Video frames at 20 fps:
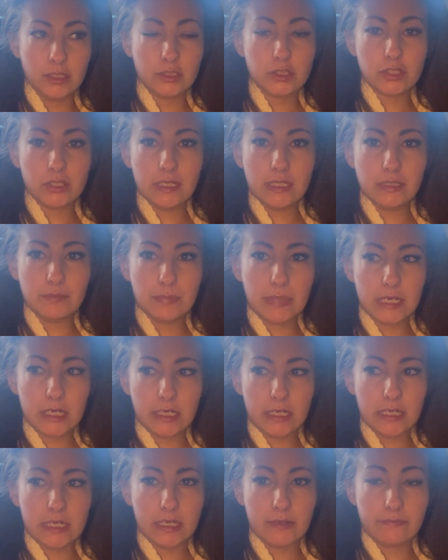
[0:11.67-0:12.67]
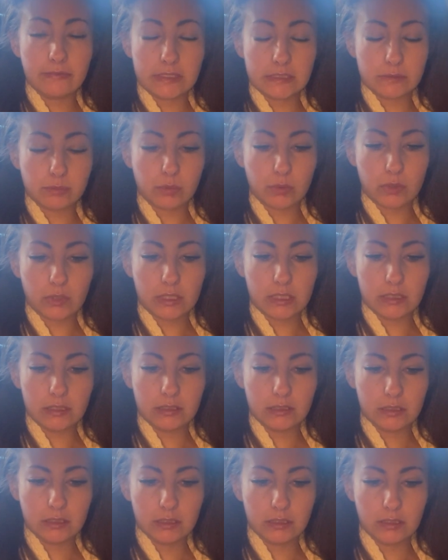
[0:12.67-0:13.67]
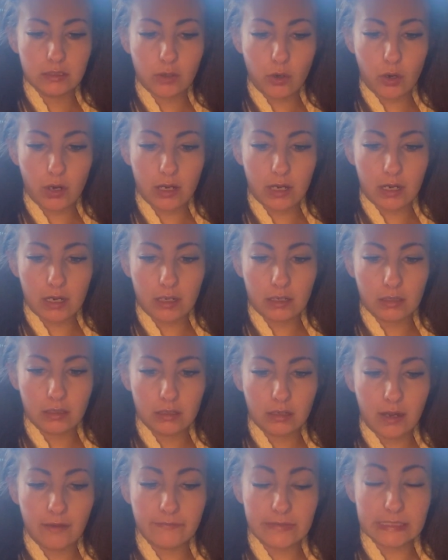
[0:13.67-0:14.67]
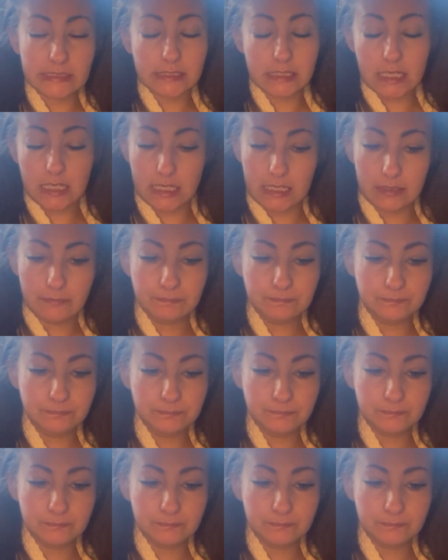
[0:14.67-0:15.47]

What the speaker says: During the period of this war, or of this time,